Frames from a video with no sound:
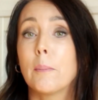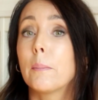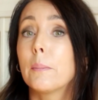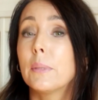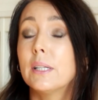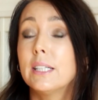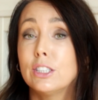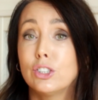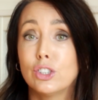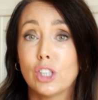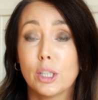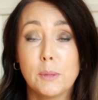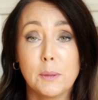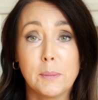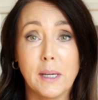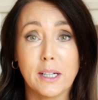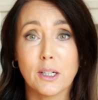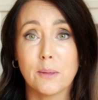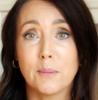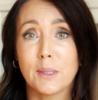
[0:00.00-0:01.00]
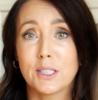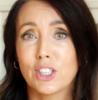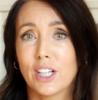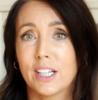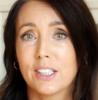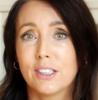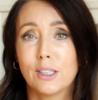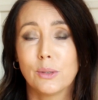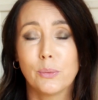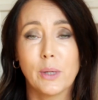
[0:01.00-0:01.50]
Please join me back on my
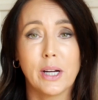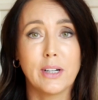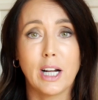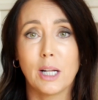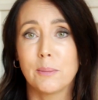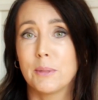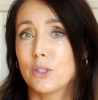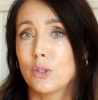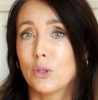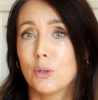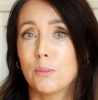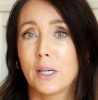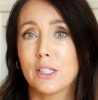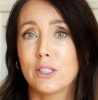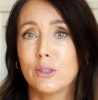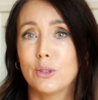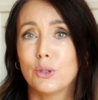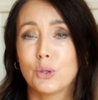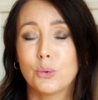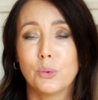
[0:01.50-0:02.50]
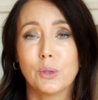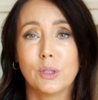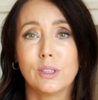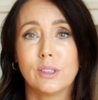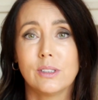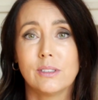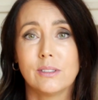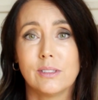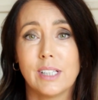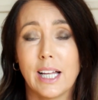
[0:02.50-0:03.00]
channel where I'll be doing my
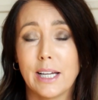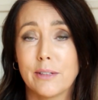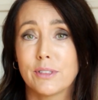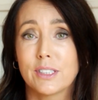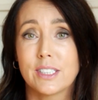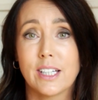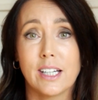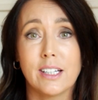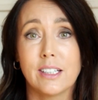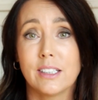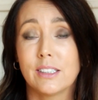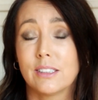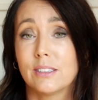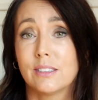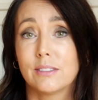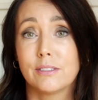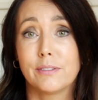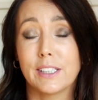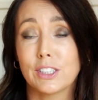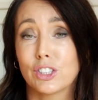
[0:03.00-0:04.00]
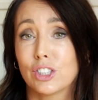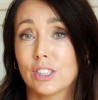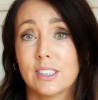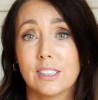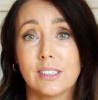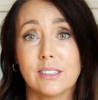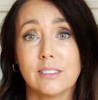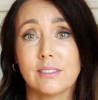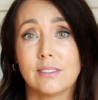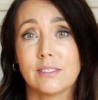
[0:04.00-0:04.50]
usual lifestyle,
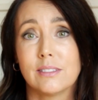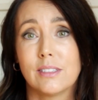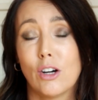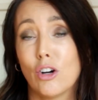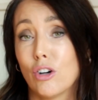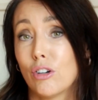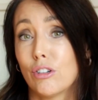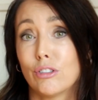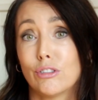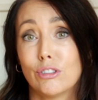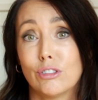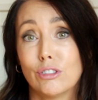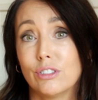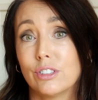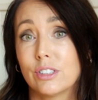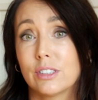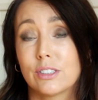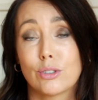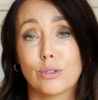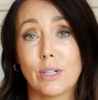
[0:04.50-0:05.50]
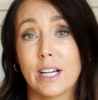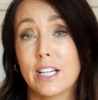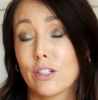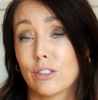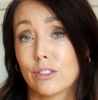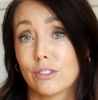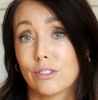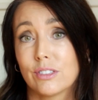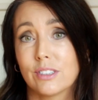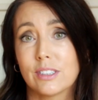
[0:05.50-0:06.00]
fashion, hauls,
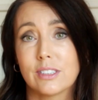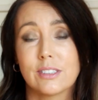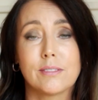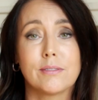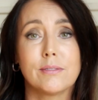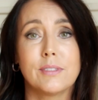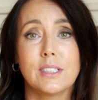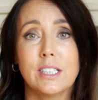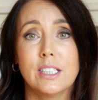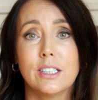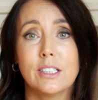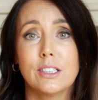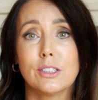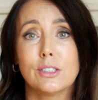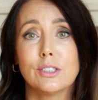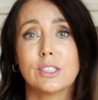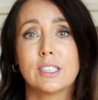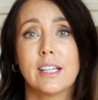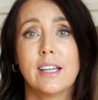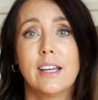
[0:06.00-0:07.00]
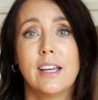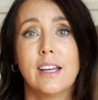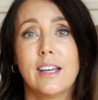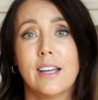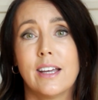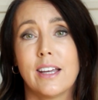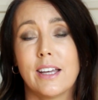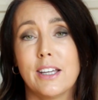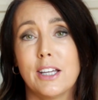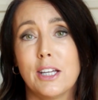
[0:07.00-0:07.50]
try-ons videos.
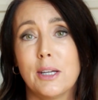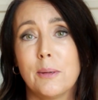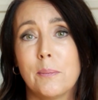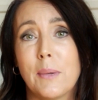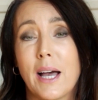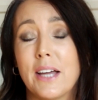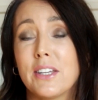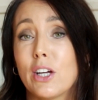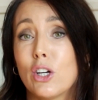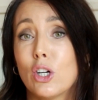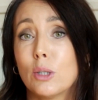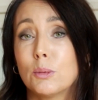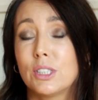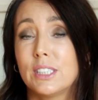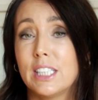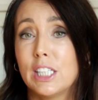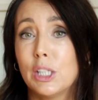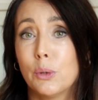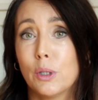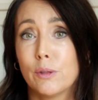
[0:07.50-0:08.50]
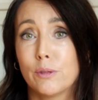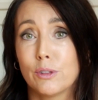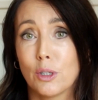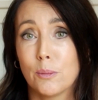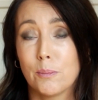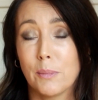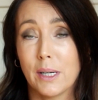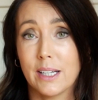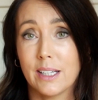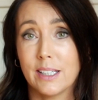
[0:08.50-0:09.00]
And I hope to see you over
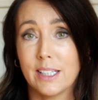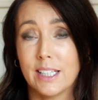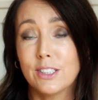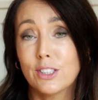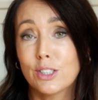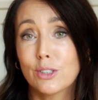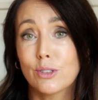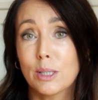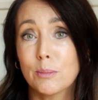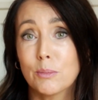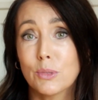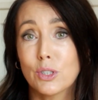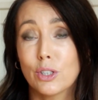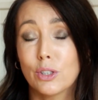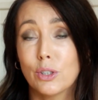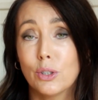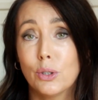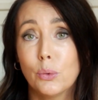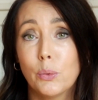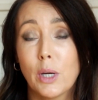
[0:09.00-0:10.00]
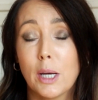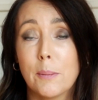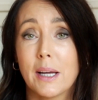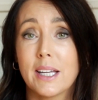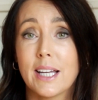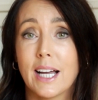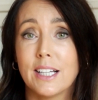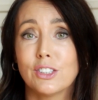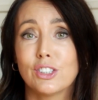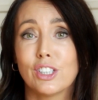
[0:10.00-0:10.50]
on my Instagram too, where my
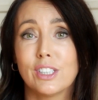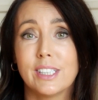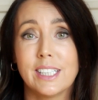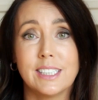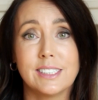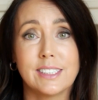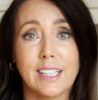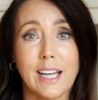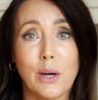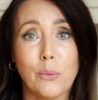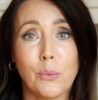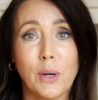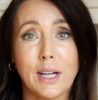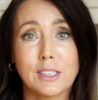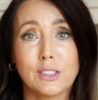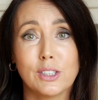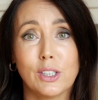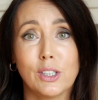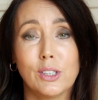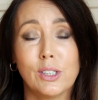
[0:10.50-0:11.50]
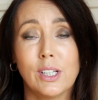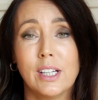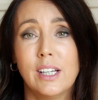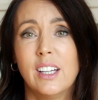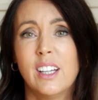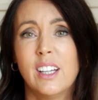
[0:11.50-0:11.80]
handle is @wagdoll,